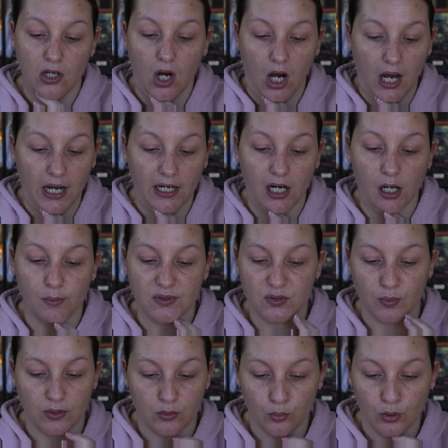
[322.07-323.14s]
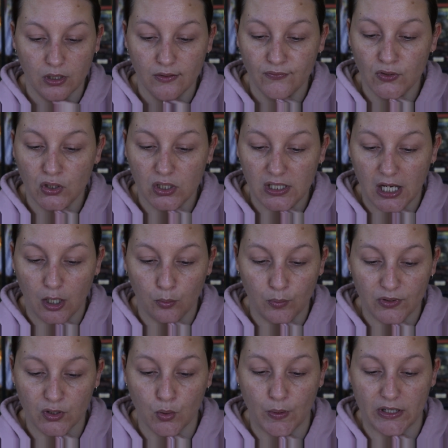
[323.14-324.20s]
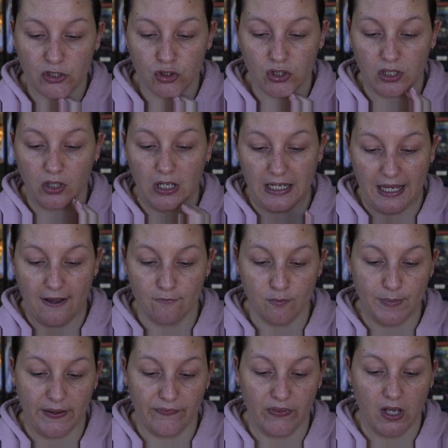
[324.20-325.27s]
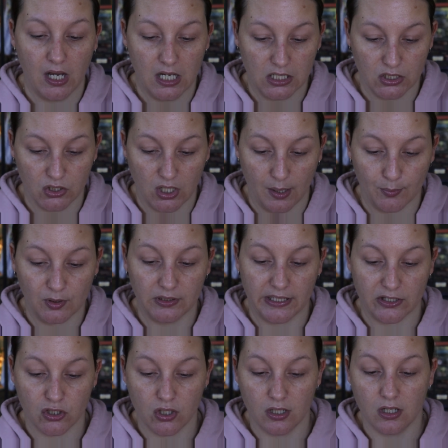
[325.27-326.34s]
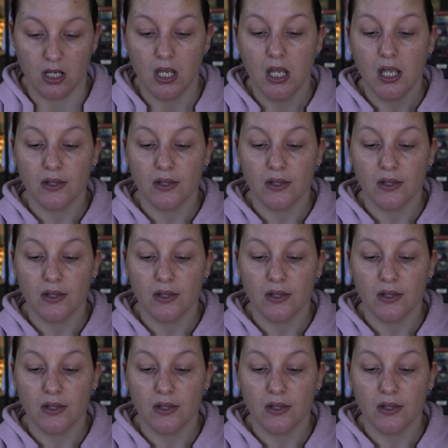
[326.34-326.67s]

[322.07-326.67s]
hi, I was wondering if you could help with a question I have about the Archetype Collection.